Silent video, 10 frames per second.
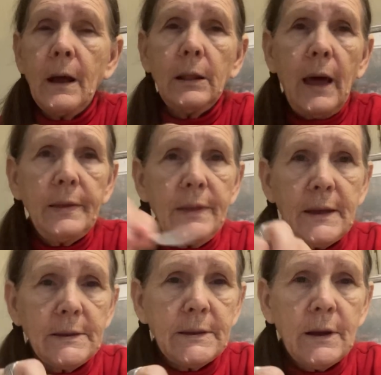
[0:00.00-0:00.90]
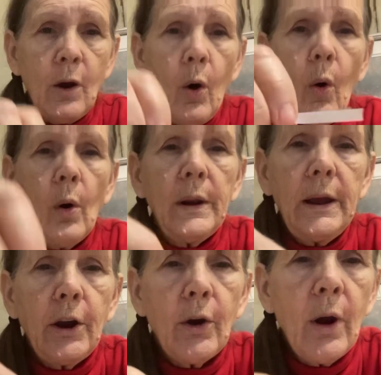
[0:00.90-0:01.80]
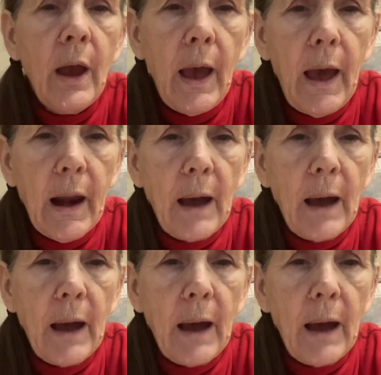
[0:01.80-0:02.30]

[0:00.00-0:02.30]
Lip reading: like this on here, and